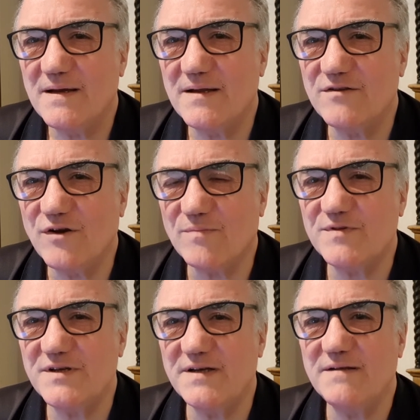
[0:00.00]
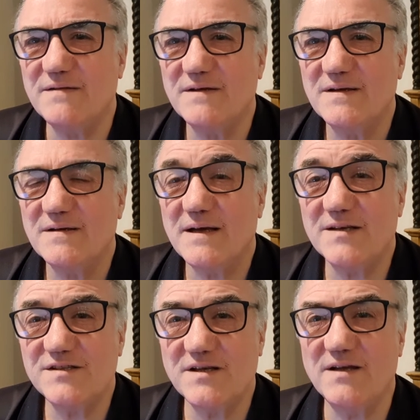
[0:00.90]
adopted
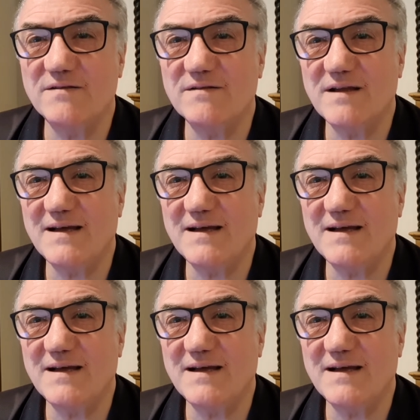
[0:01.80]
a certain